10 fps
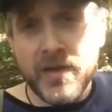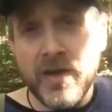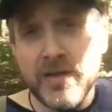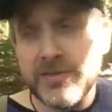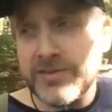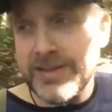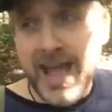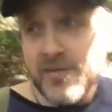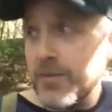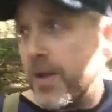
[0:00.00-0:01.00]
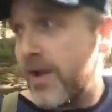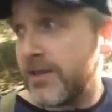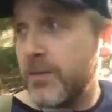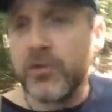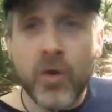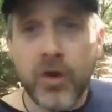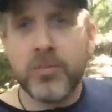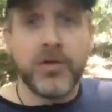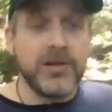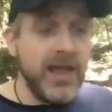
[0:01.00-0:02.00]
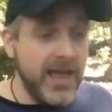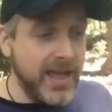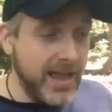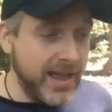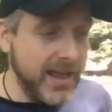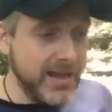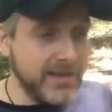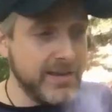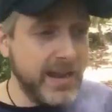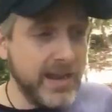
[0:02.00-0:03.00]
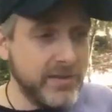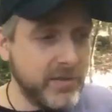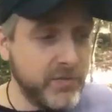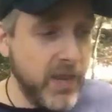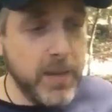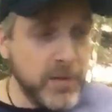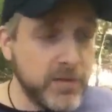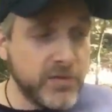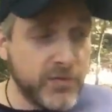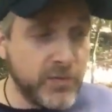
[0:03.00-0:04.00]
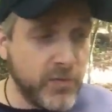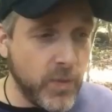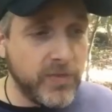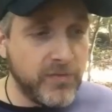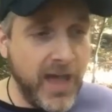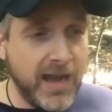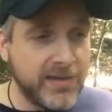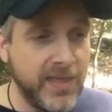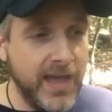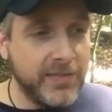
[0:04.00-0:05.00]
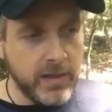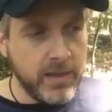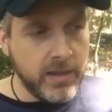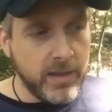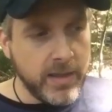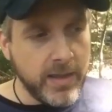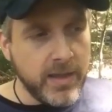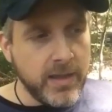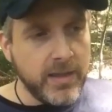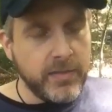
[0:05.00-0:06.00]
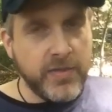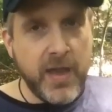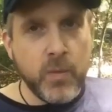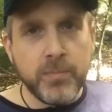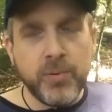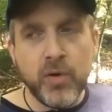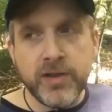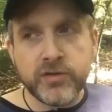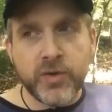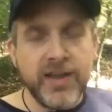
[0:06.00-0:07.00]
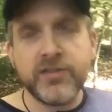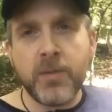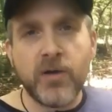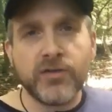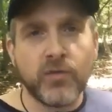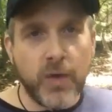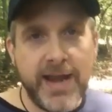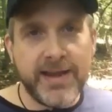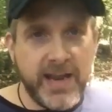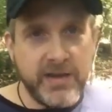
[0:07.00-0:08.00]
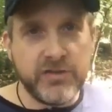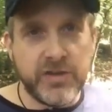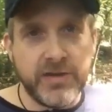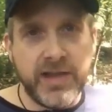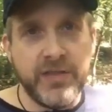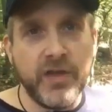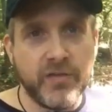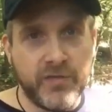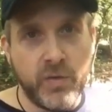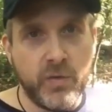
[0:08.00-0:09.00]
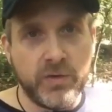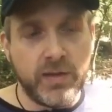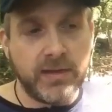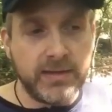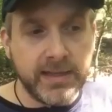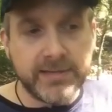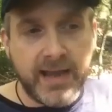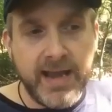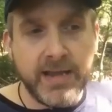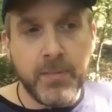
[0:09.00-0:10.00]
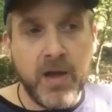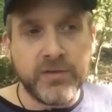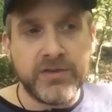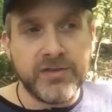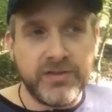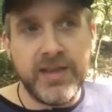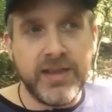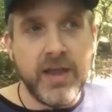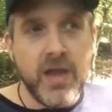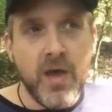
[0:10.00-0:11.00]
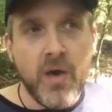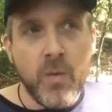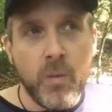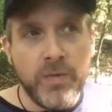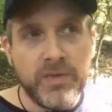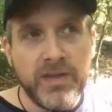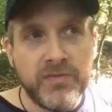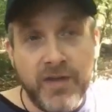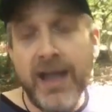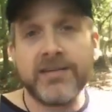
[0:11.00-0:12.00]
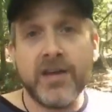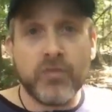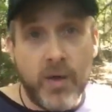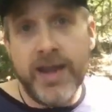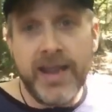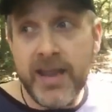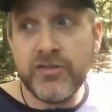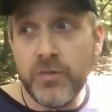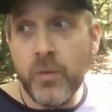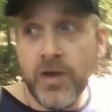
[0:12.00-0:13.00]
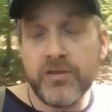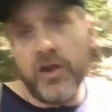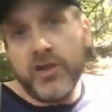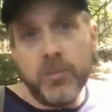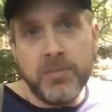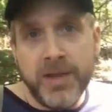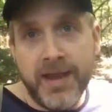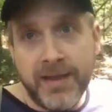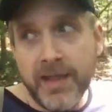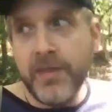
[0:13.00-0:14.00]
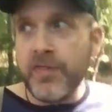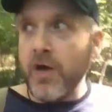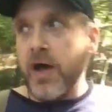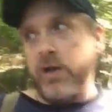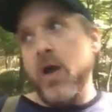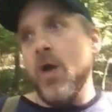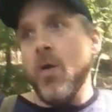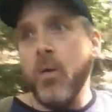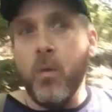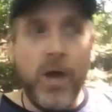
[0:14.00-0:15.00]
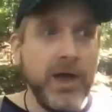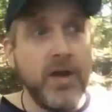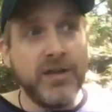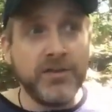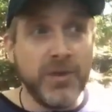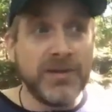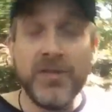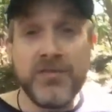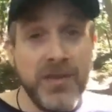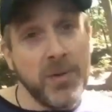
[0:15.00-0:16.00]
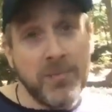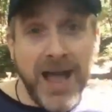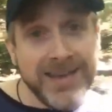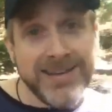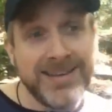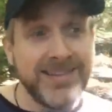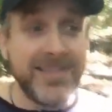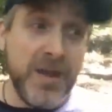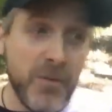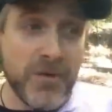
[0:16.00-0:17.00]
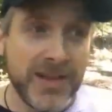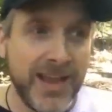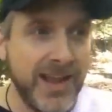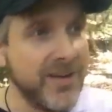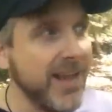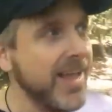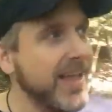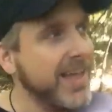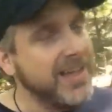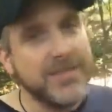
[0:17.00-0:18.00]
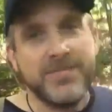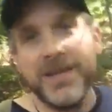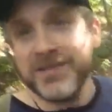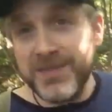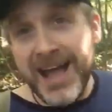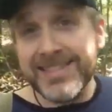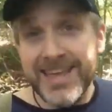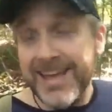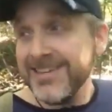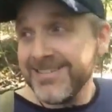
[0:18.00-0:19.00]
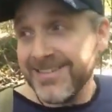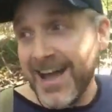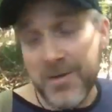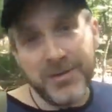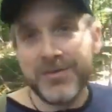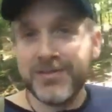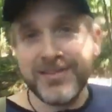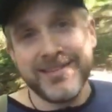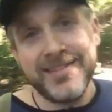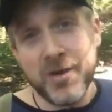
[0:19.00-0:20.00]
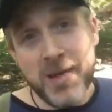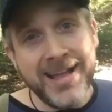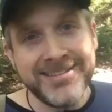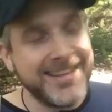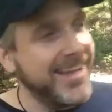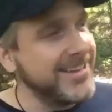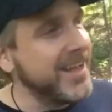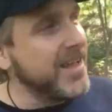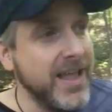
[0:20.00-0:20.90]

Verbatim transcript: the staff apparently was horrible, and it's famous for the fact that they would put trace amounts of radiation in their food, like little tiny amounts, to see what the effect of radiation was on a human being. And they thought, well, why not do it to the feeble-minded, because they won't care, because back then that was their mindset.